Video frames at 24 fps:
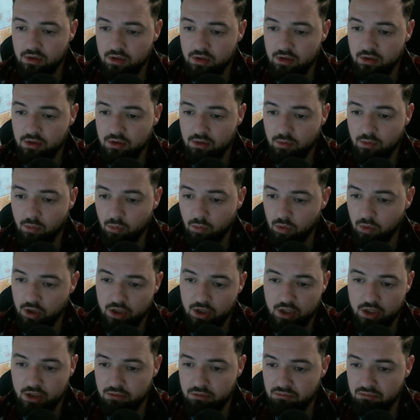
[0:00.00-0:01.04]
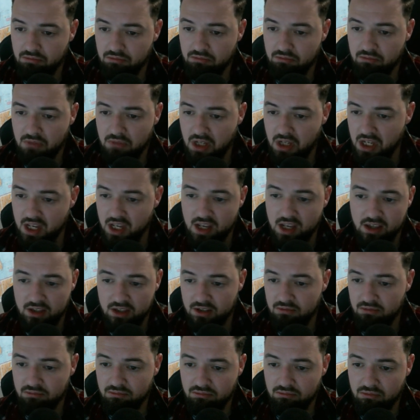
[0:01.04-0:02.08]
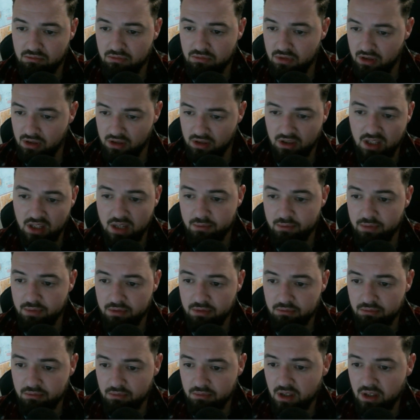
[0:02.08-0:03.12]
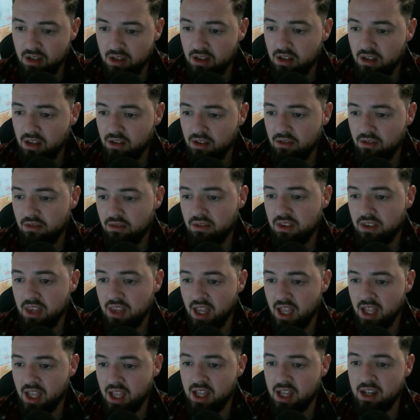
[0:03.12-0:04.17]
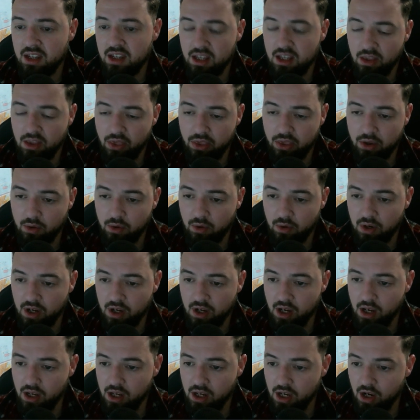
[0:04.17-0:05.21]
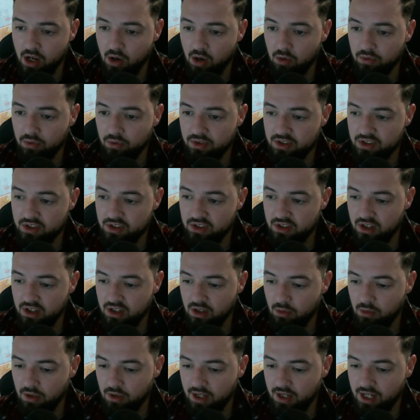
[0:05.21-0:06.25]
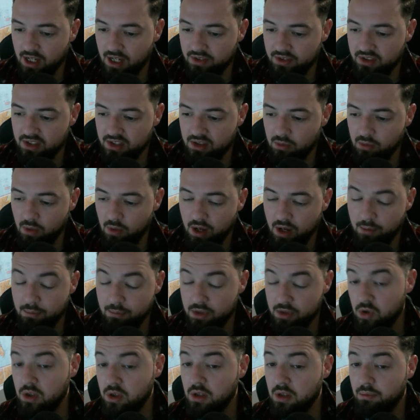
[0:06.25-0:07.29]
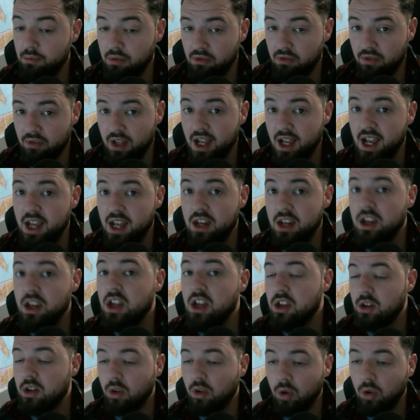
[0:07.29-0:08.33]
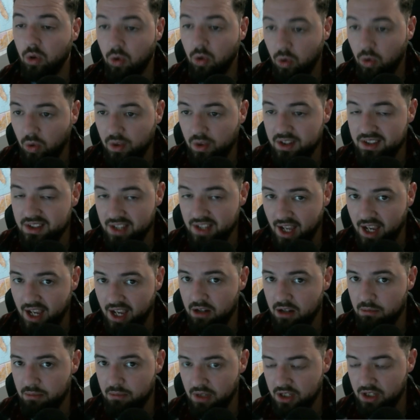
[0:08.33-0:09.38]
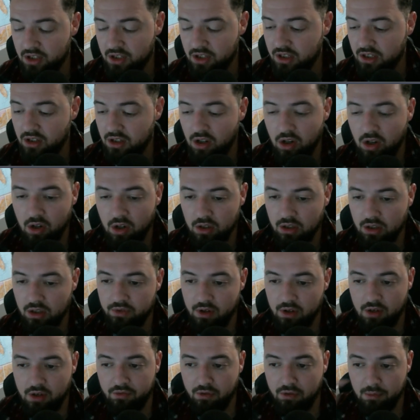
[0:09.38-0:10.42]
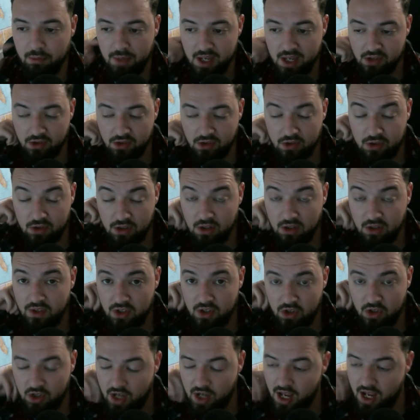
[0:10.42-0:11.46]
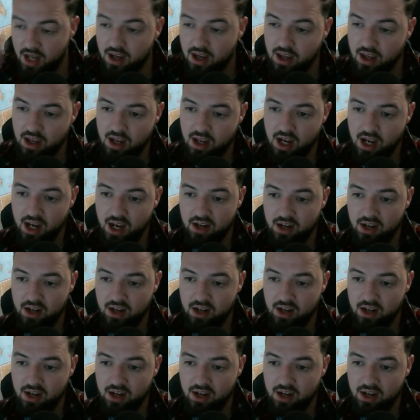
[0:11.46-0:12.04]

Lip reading: work, eat, sleep, then in theory, this is going to work out this way. But you could provide your whole entire budget, all of your information to this chat, and it could